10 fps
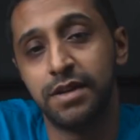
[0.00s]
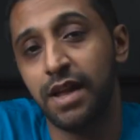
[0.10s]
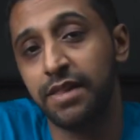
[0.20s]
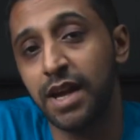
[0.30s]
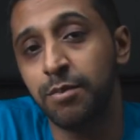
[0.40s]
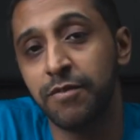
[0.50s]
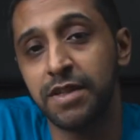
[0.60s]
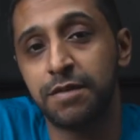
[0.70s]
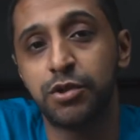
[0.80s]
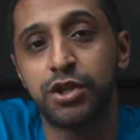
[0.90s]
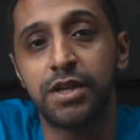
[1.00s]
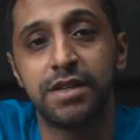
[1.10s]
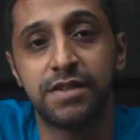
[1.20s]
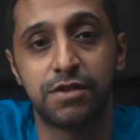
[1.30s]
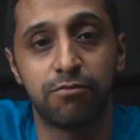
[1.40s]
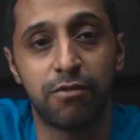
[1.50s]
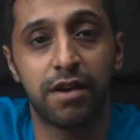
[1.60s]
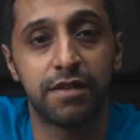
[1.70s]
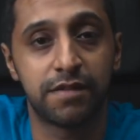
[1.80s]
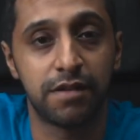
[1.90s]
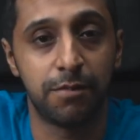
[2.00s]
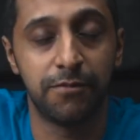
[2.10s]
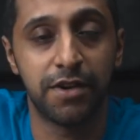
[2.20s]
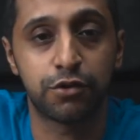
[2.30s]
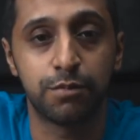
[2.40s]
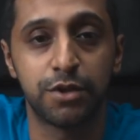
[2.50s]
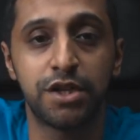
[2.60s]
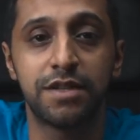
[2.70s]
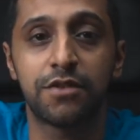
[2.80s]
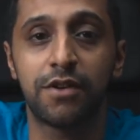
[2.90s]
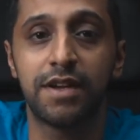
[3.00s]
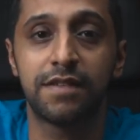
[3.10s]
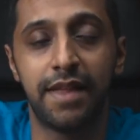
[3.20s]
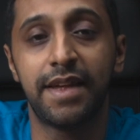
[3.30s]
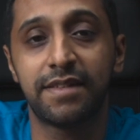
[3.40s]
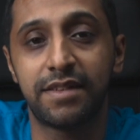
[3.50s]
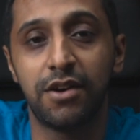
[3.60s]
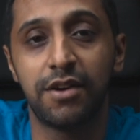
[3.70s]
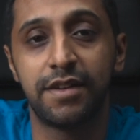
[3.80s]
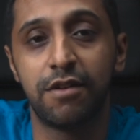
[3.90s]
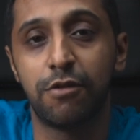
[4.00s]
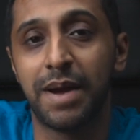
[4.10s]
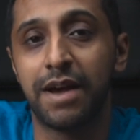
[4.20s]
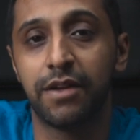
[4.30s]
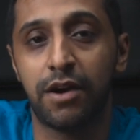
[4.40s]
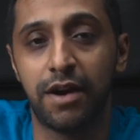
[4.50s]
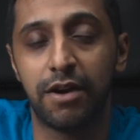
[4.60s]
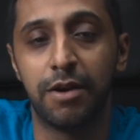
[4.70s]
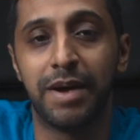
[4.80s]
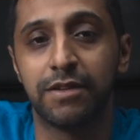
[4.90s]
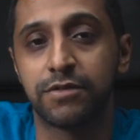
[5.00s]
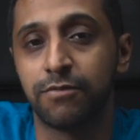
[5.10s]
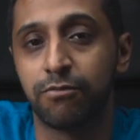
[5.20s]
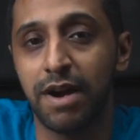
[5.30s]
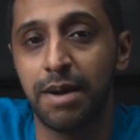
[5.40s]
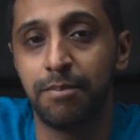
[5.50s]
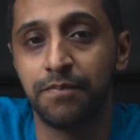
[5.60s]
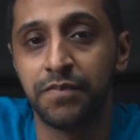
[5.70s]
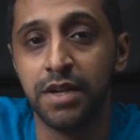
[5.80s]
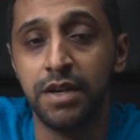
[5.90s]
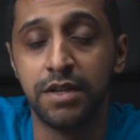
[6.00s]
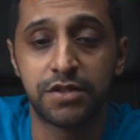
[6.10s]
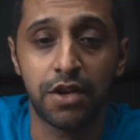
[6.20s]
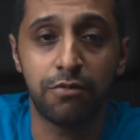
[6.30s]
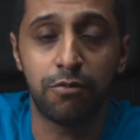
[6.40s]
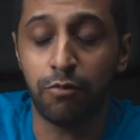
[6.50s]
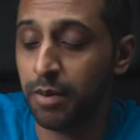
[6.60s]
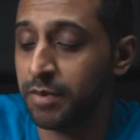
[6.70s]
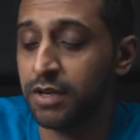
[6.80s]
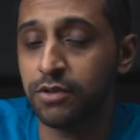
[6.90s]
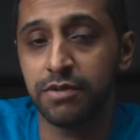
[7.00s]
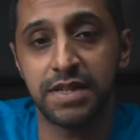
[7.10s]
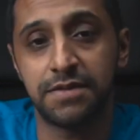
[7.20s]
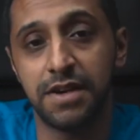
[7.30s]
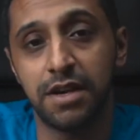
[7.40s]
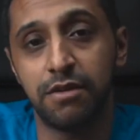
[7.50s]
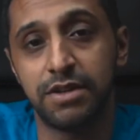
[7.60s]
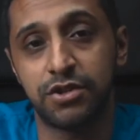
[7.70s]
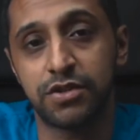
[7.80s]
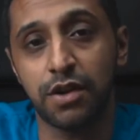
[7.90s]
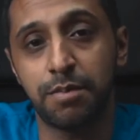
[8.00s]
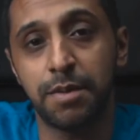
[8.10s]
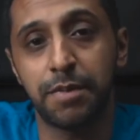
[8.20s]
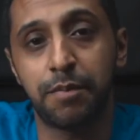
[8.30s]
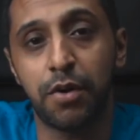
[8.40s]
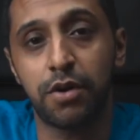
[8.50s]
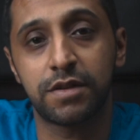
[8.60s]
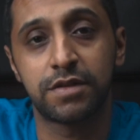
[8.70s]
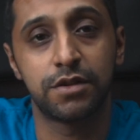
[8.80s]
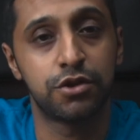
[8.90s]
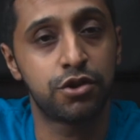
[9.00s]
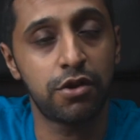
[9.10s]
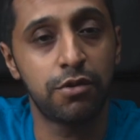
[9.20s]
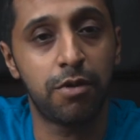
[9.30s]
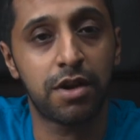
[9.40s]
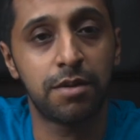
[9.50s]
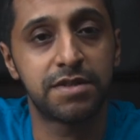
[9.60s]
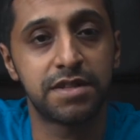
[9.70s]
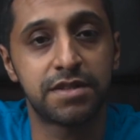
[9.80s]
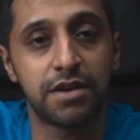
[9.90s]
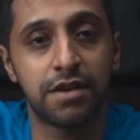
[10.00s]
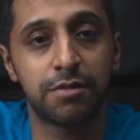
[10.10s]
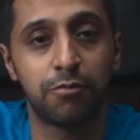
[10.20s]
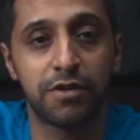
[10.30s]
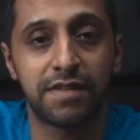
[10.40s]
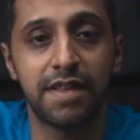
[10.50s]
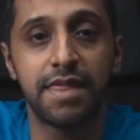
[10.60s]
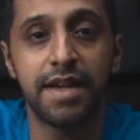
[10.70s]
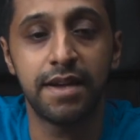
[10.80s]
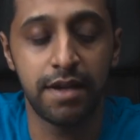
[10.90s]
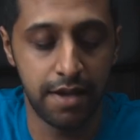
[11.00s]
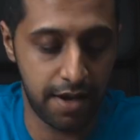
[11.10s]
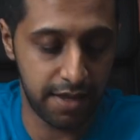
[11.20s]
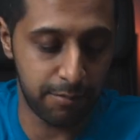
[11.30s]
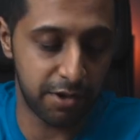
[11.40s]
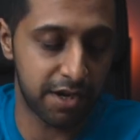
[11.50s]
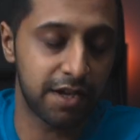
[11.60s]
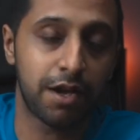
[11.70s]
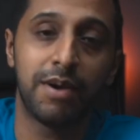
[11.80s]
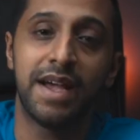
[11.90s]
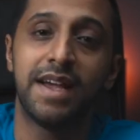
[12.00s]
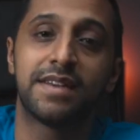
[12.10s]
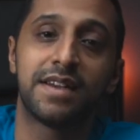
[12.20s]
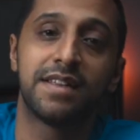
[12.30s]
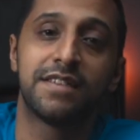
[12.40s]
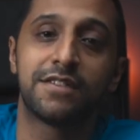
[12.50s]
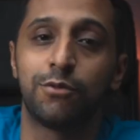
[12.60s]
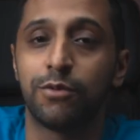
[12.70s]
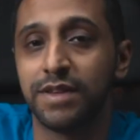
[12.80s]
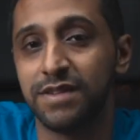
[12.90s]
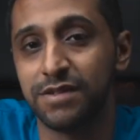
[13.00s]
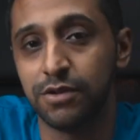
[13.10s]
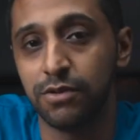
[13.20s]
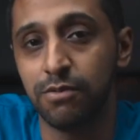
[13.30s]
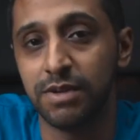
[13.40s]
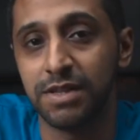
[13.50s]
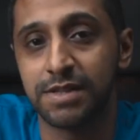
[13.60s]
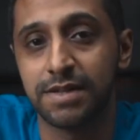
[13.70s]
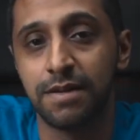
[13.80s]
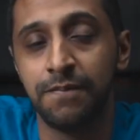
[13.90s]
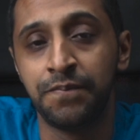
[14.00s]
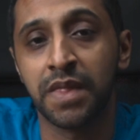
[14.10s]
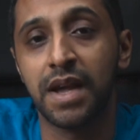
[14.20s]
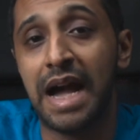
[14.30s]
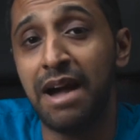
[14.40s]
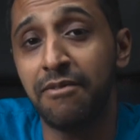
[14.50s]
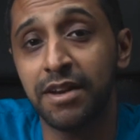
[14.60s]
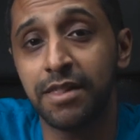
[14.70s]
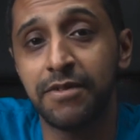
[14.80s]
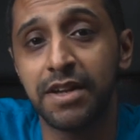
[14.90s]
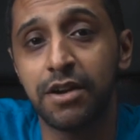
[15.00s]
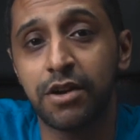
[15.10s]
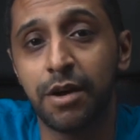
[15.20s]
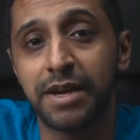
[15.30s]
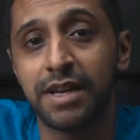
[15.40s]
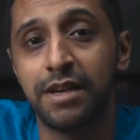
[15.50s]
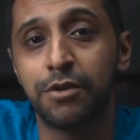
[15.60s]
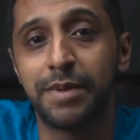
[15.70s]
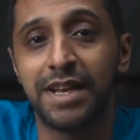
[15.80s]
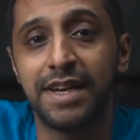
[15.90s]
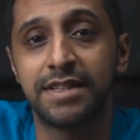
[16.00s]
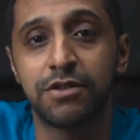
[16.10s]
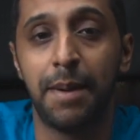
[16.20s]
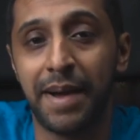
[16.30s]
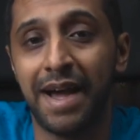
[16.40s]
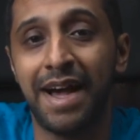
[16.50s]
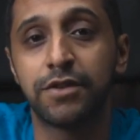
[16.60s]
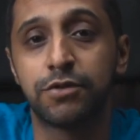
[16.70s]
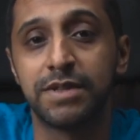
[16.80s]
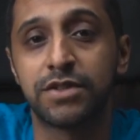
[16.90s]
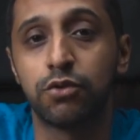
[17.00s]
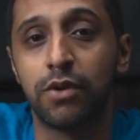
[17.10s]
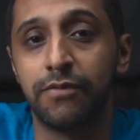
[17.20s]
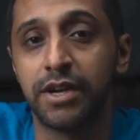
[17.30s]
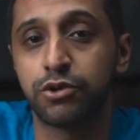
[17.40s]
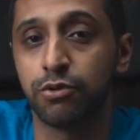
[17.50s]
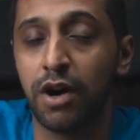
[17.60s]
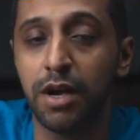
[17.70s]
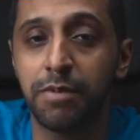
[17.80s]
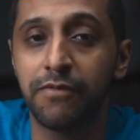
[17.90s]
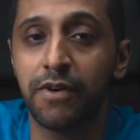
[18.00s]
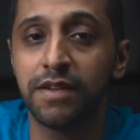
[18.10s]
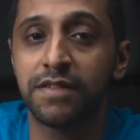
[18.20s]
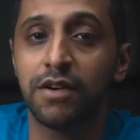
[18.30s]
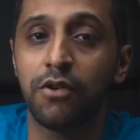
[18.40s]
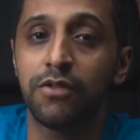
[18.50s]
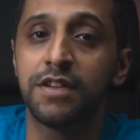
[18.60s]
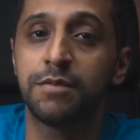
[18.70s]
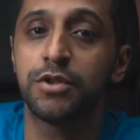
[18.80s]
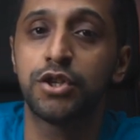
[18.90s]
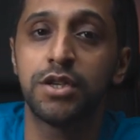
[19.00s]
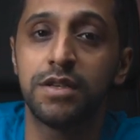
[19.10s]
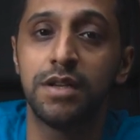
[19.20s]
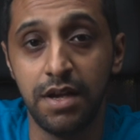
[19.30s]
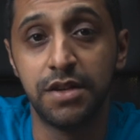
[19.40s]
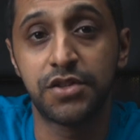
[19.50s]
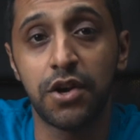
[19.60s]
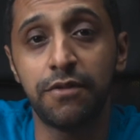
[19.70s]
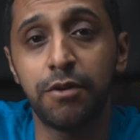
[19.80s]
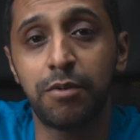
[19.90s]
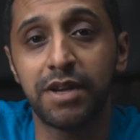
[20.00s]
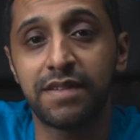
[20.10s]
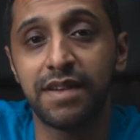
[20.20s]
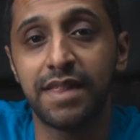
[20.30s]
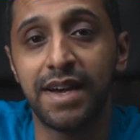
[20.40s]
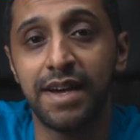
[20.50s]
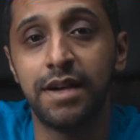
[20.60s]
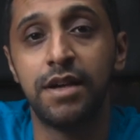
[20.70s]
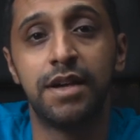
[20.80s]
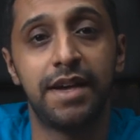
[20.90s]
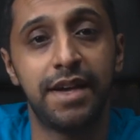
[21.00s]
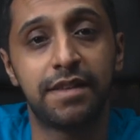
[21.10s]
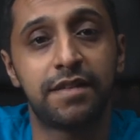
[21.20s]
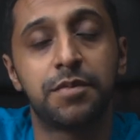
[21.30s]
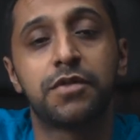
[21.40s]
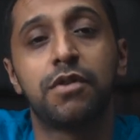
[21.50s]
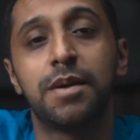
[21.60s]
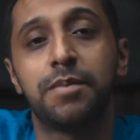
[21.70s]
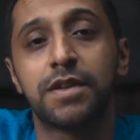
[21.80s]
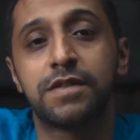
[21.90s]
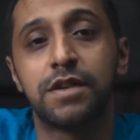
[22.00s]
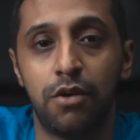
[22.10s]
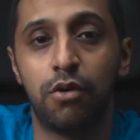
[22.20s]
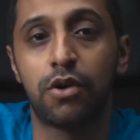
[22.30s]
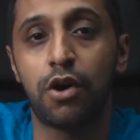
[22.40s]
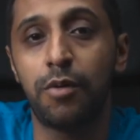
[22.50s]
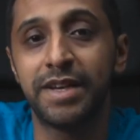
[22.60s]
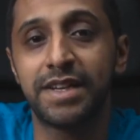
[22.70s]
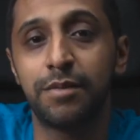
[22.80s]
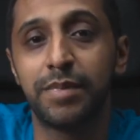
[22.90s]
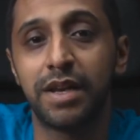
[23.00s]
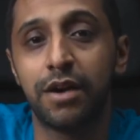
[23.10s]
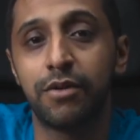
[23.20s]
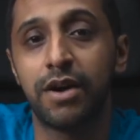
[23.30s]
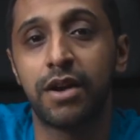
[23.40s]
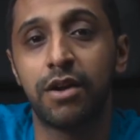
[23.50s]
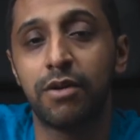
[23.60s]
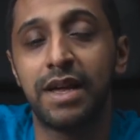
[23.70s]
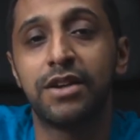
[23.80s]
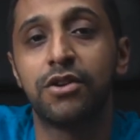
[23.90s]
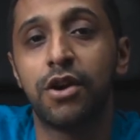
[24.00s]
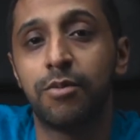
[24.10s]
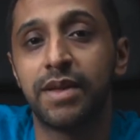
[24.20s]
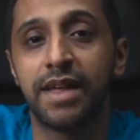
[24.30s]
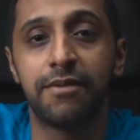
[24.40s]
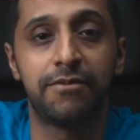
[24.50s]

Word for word: Now the aim of this machine is to run virtual machines on it, and that's the idea about the high amount of RAM. So what I'm gonna do in this video is just open up the box, show you what comes inside and what's in there, and then we're gonna go ahead and install these two units. I have another video coming a little bit later about how to install a virtual hypervisor on this machine. So if you wanna see that, hit the subscribe button, comment down below, and I'll let you know when that